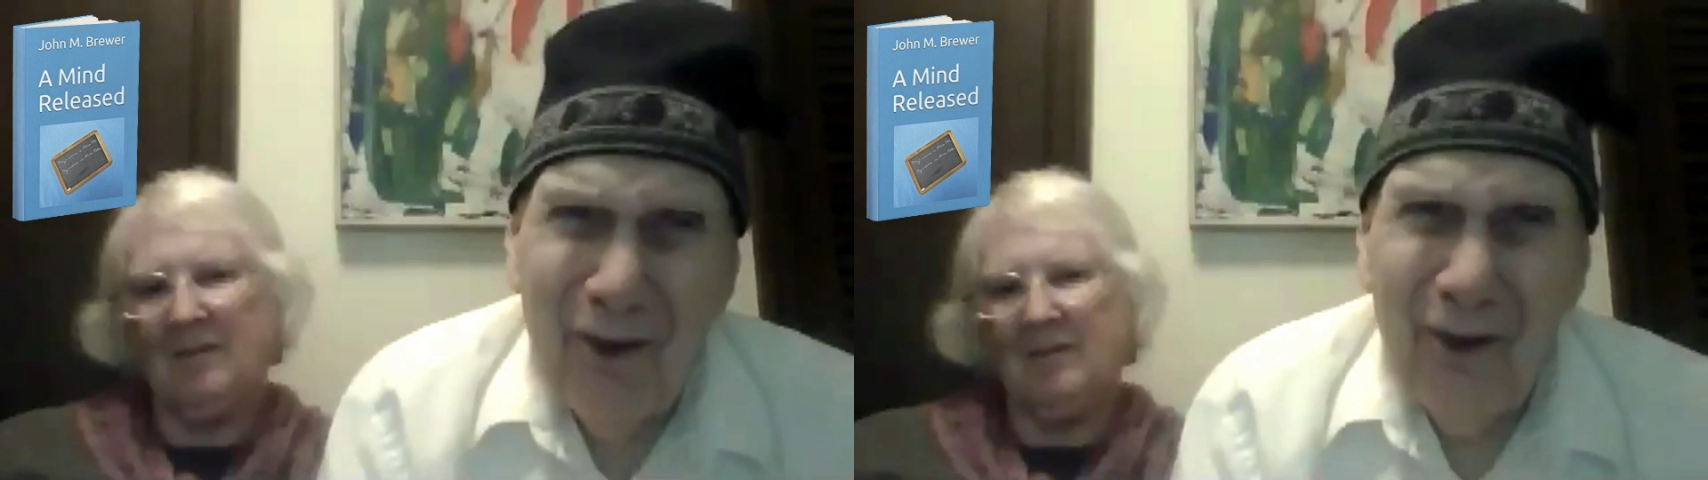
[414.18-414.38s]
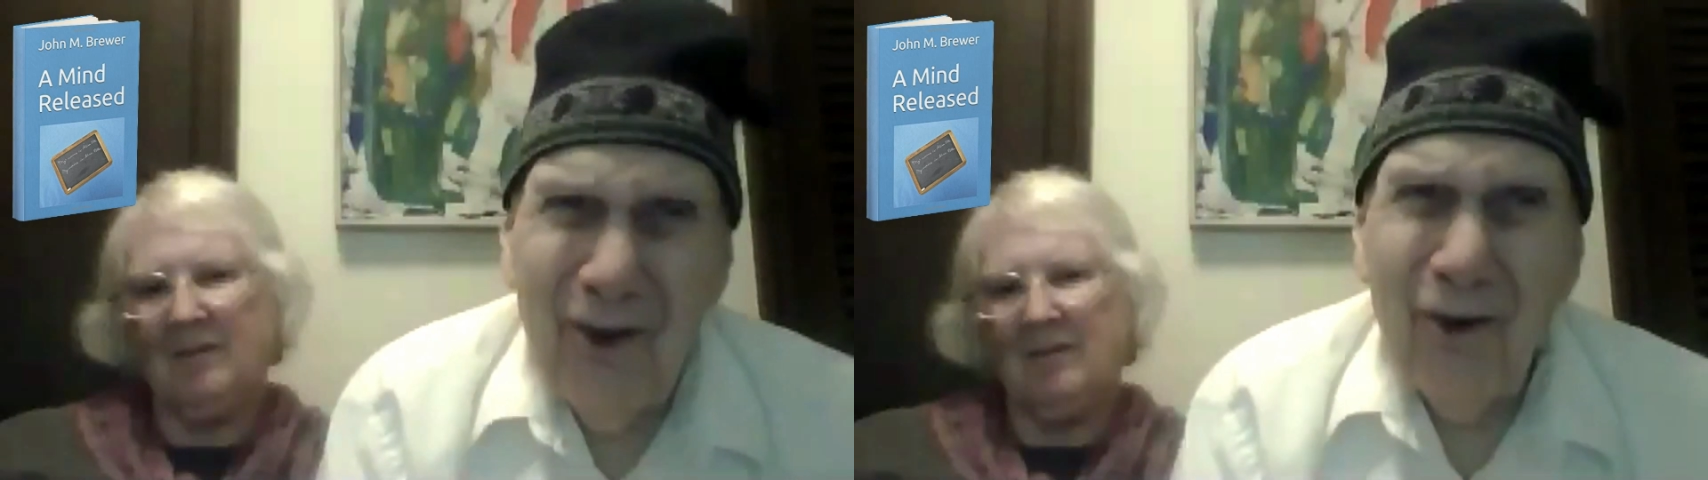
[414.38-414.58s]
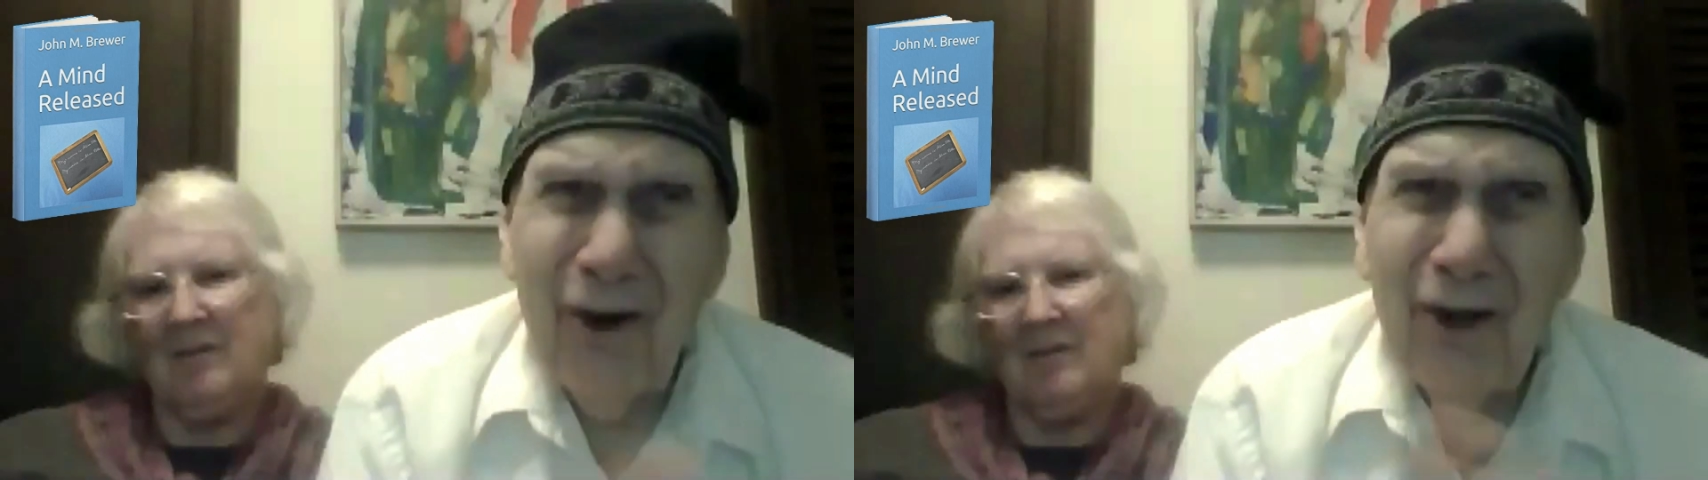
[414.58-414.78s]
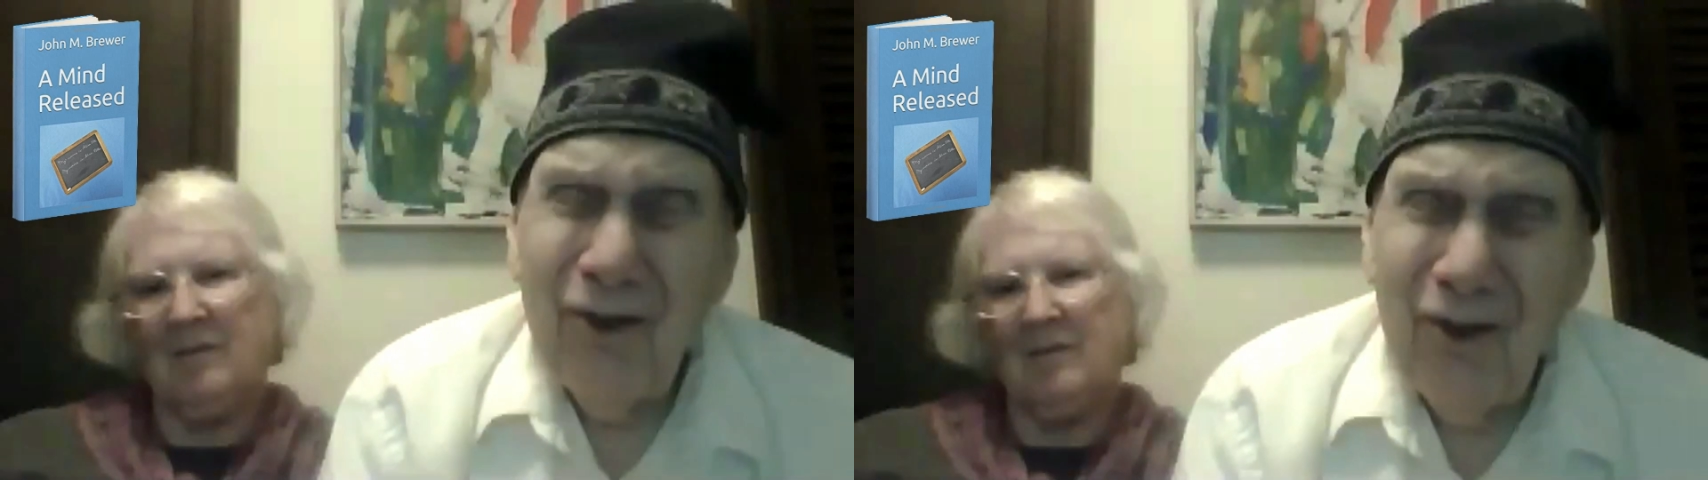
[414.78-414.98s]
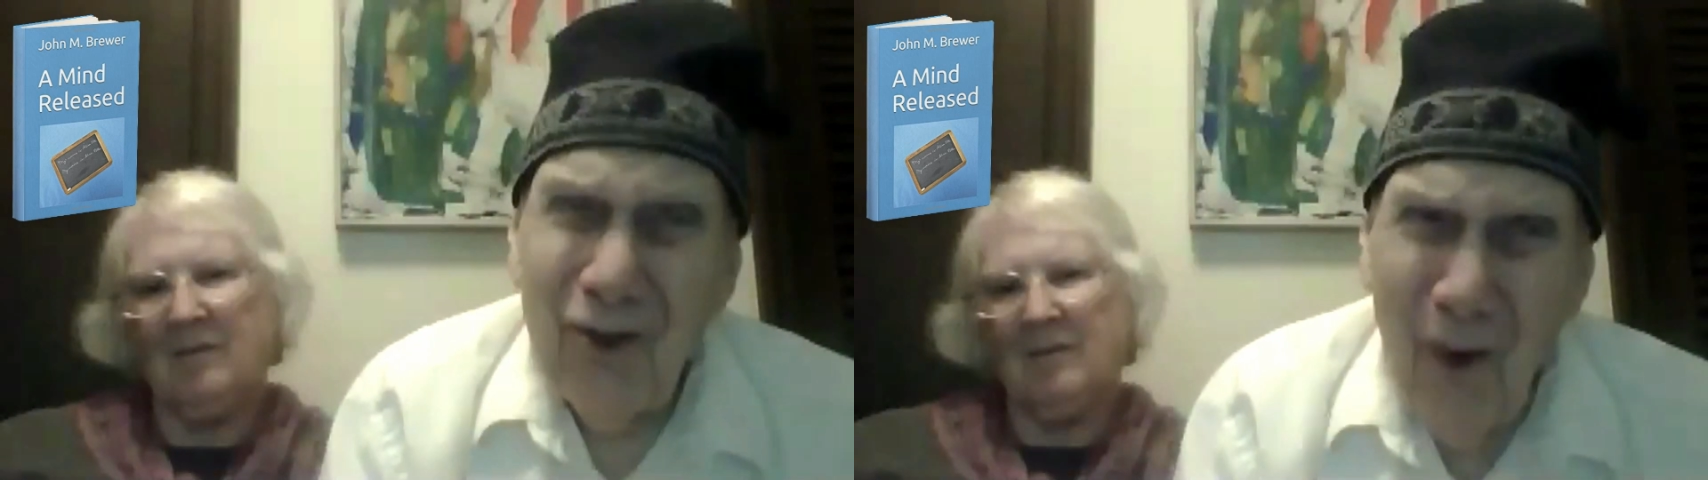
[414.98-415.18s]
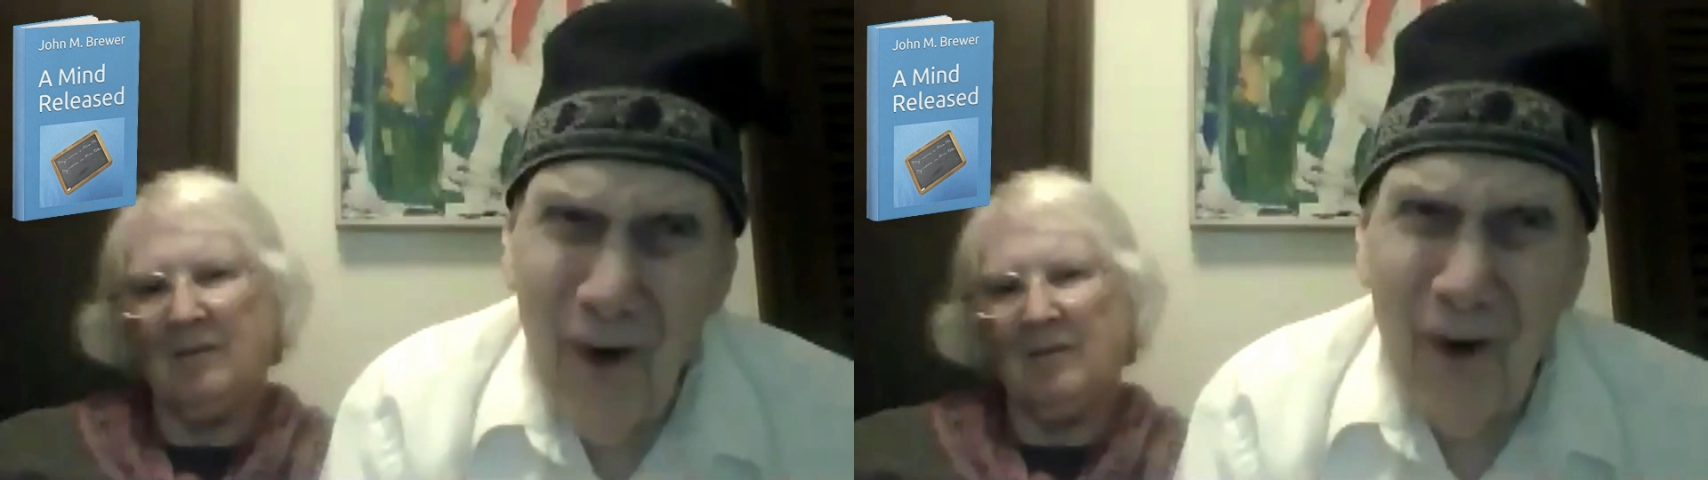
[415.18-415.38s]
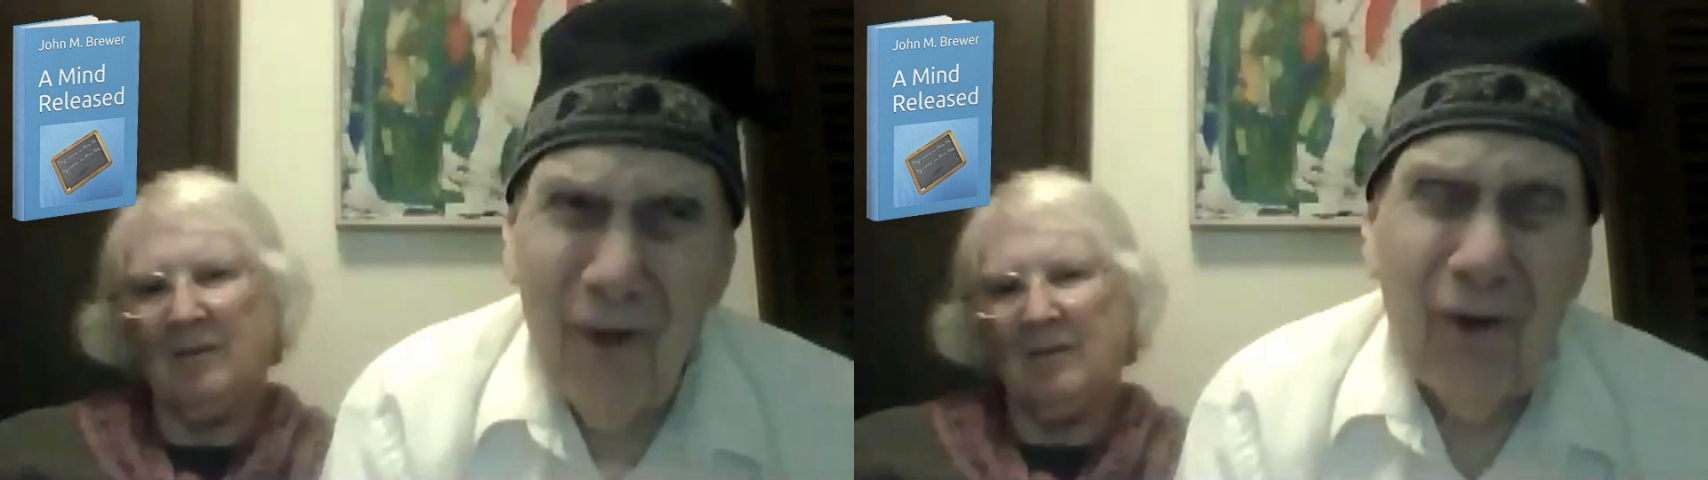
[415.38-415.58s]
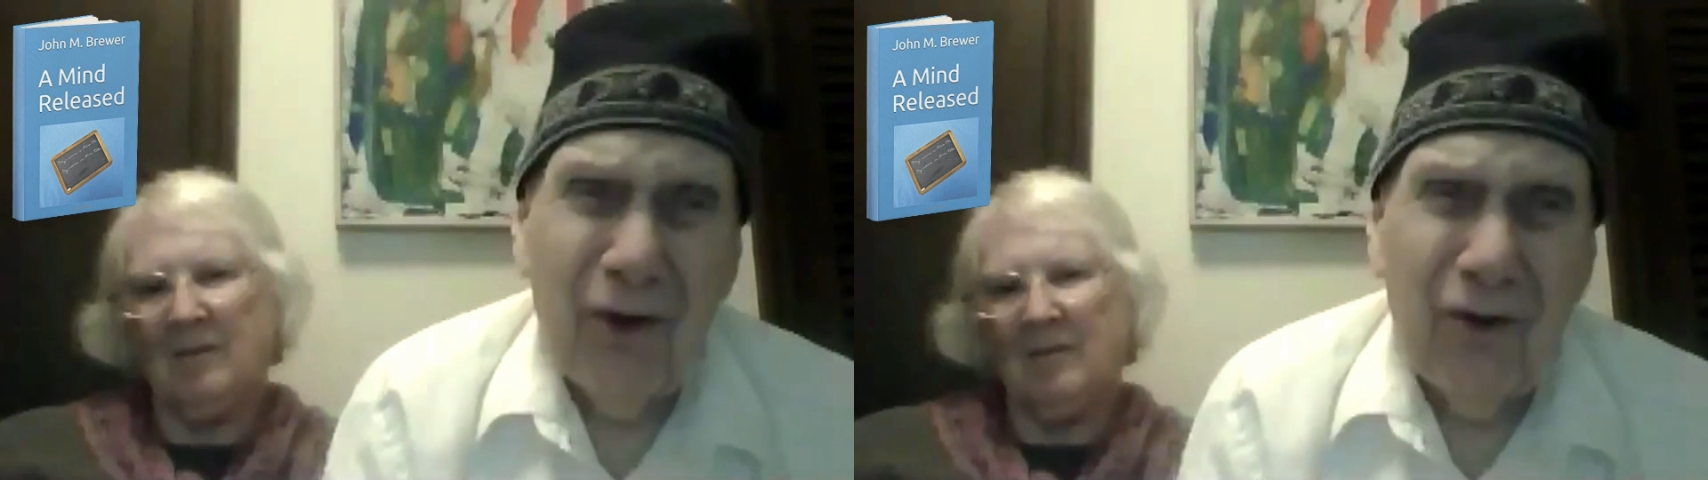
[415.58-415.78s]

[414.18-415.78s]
there is sort of.